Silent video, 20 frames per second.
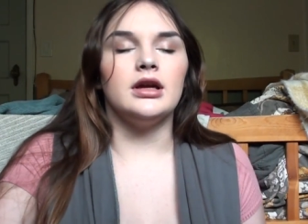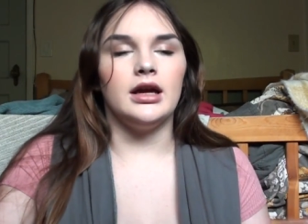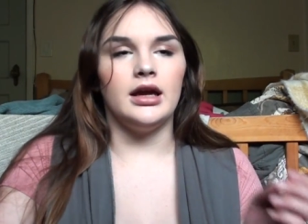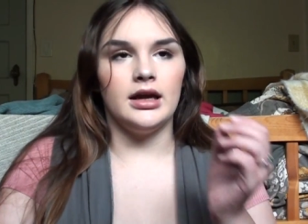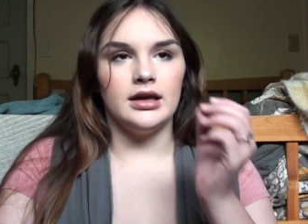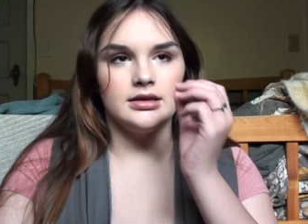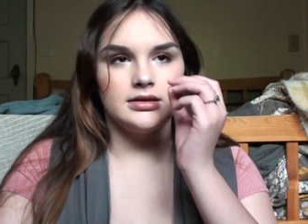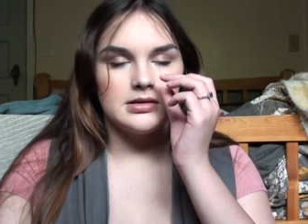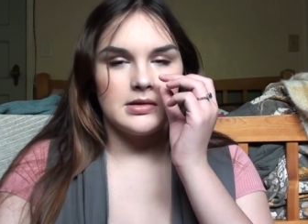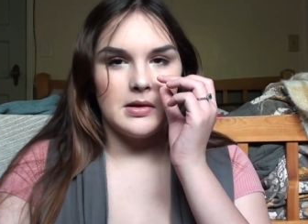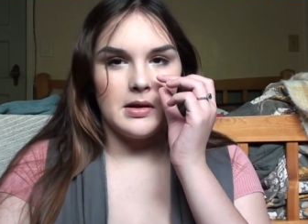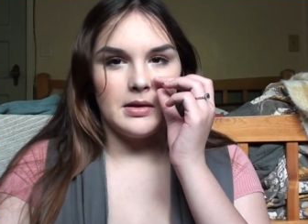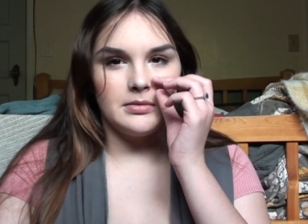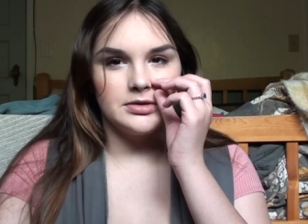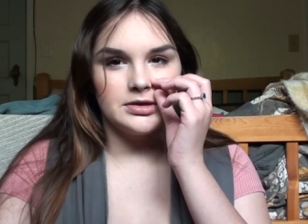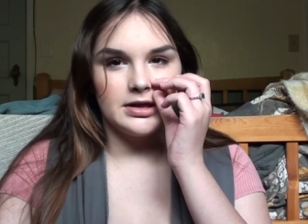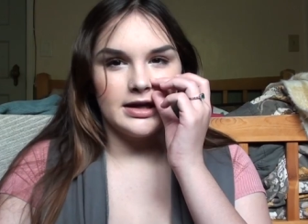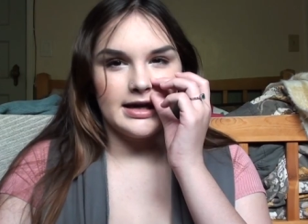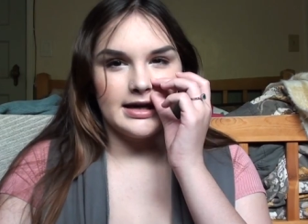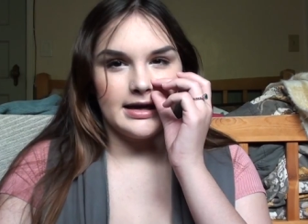is I'm
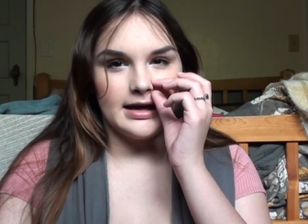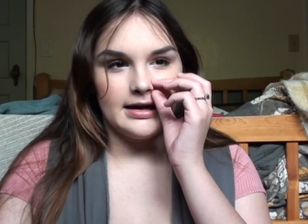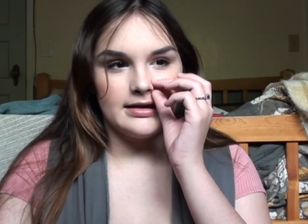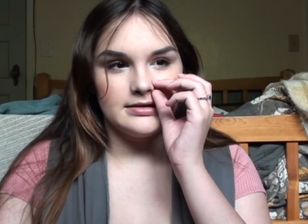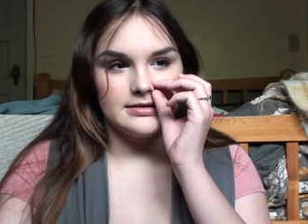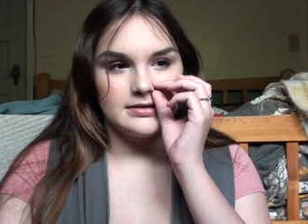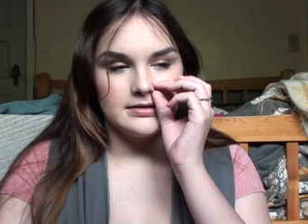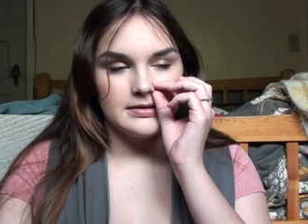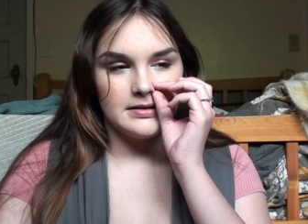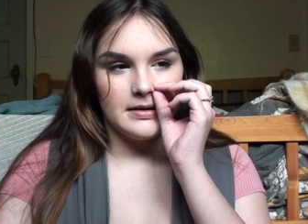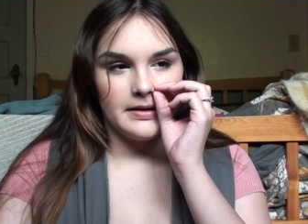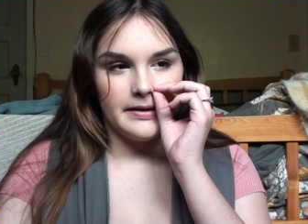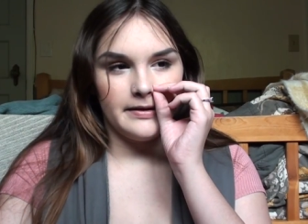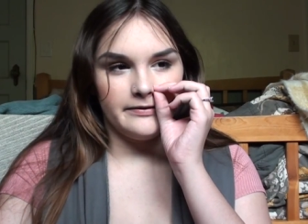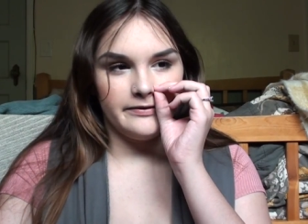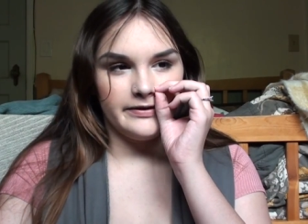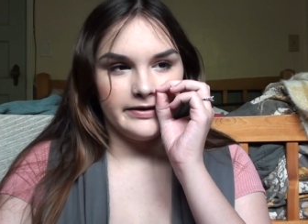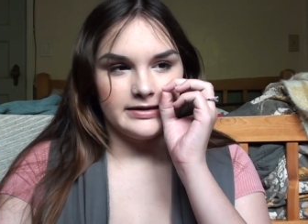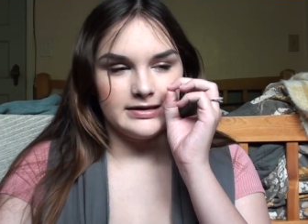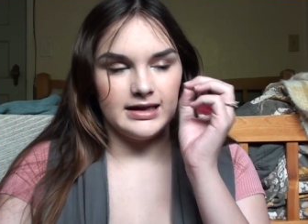sorry guys,
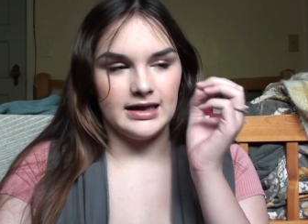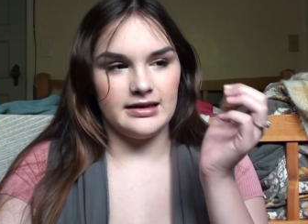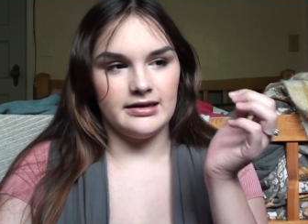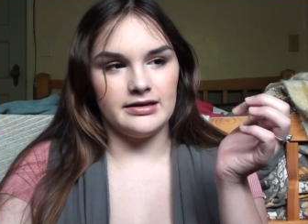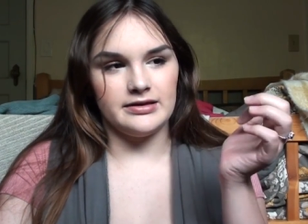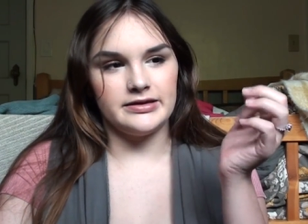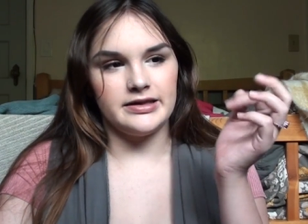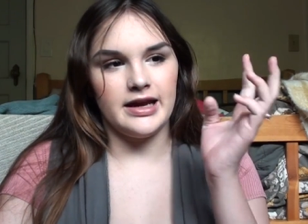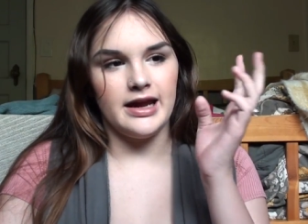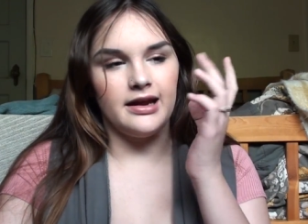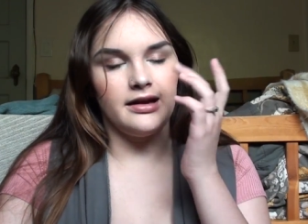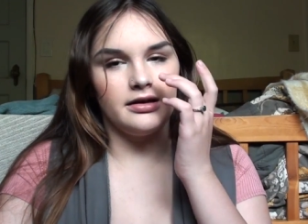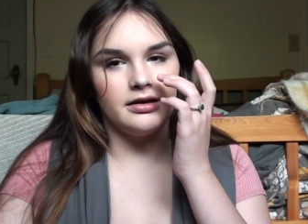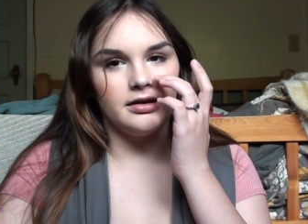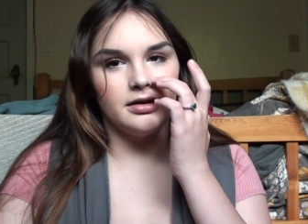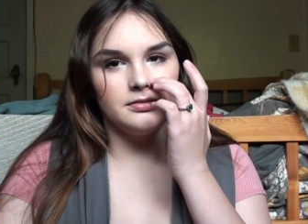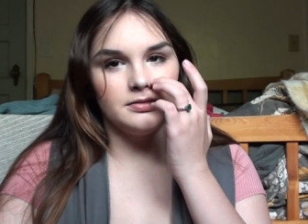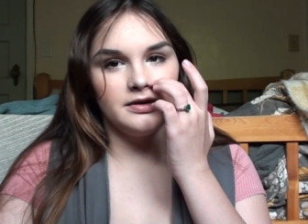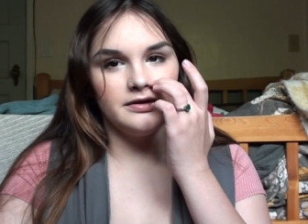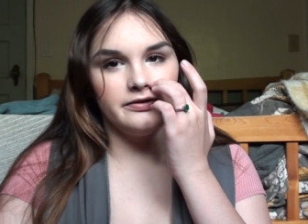it feels like there's
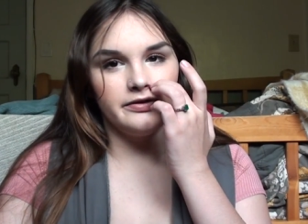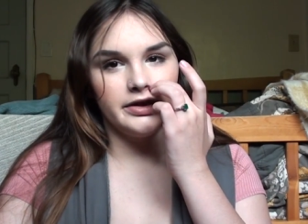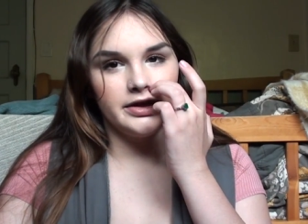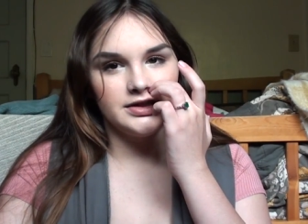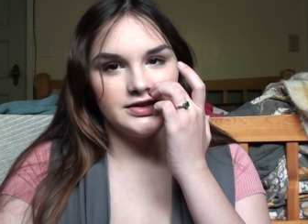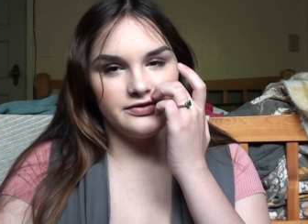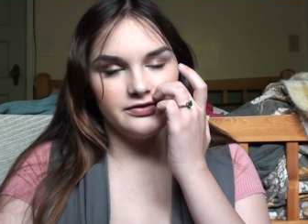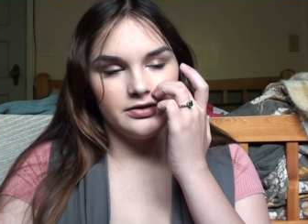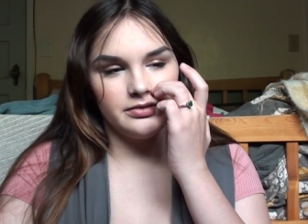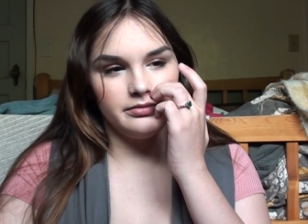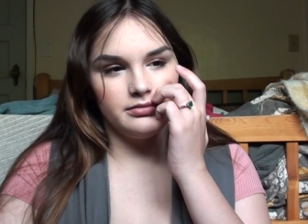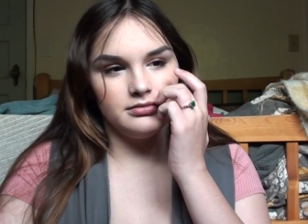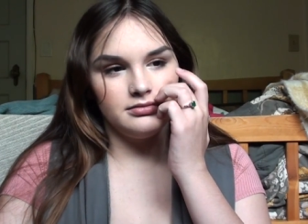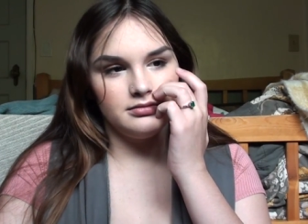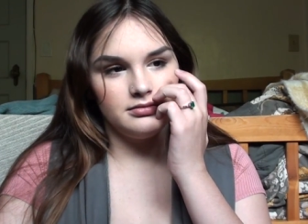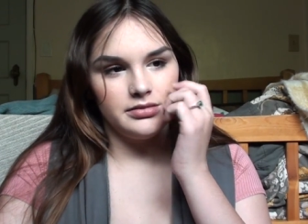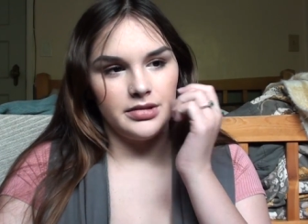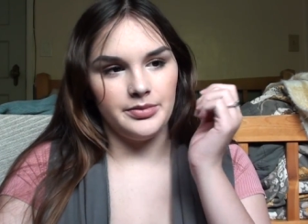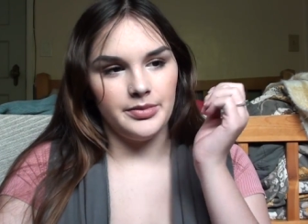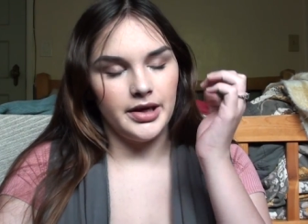hair on my face from
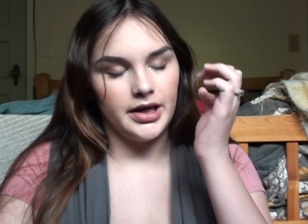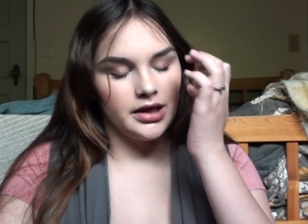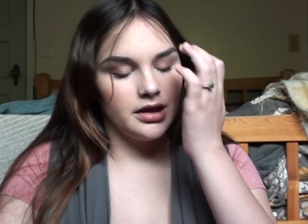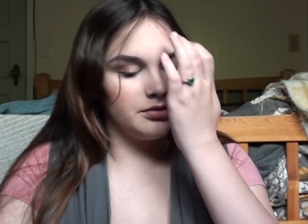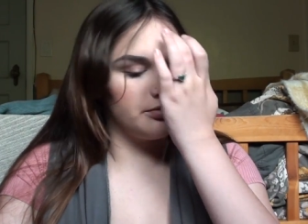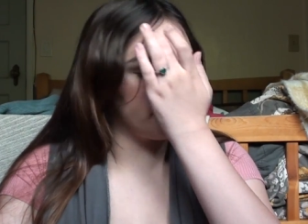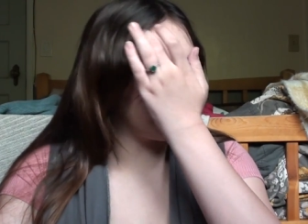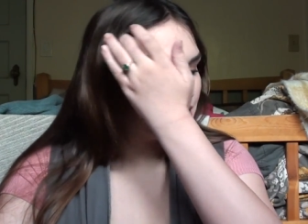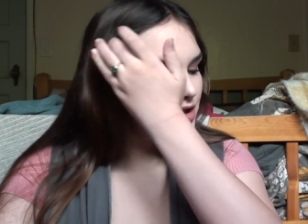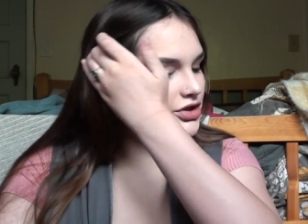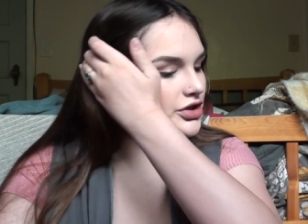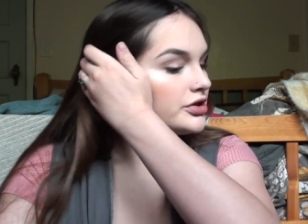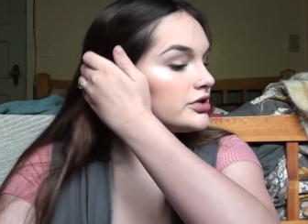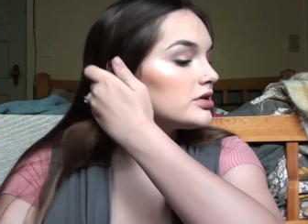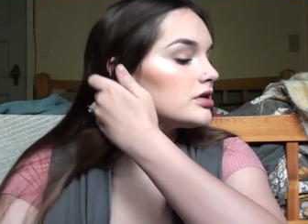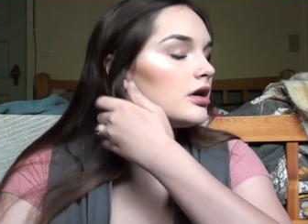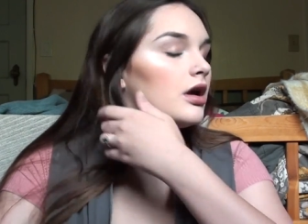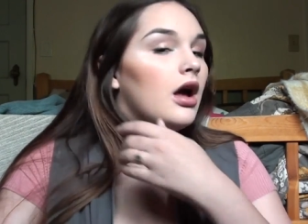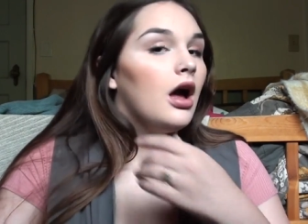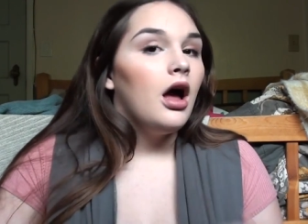my makeup
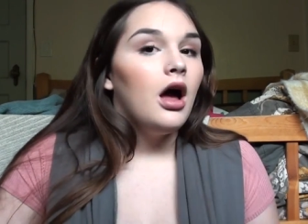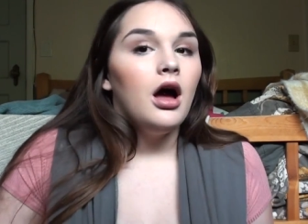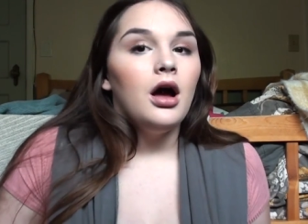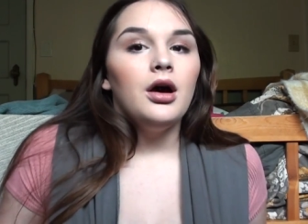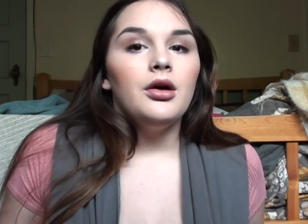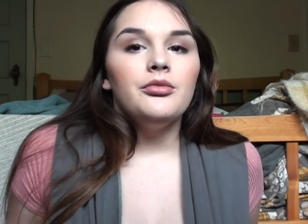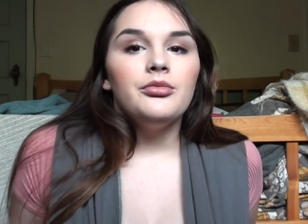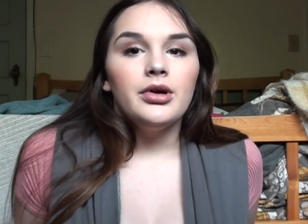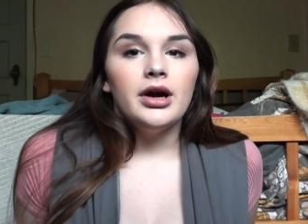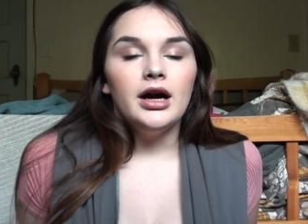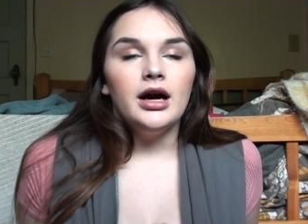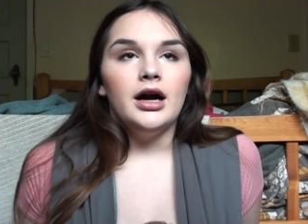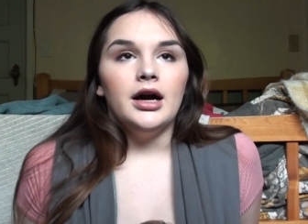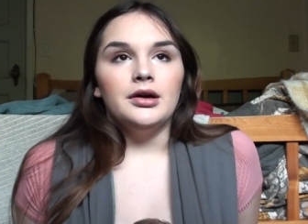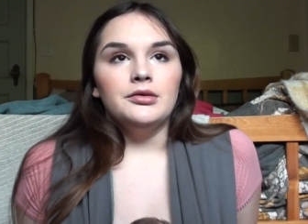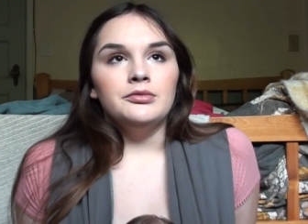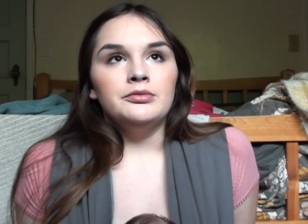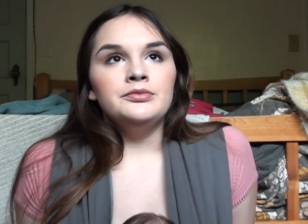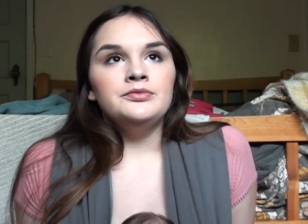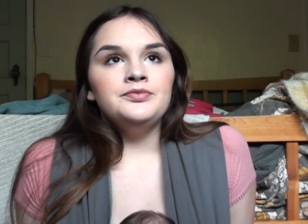brushes. But
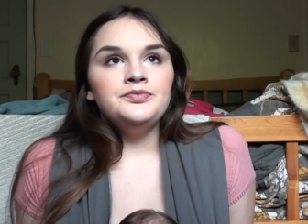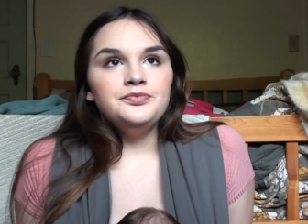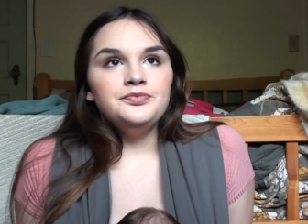um,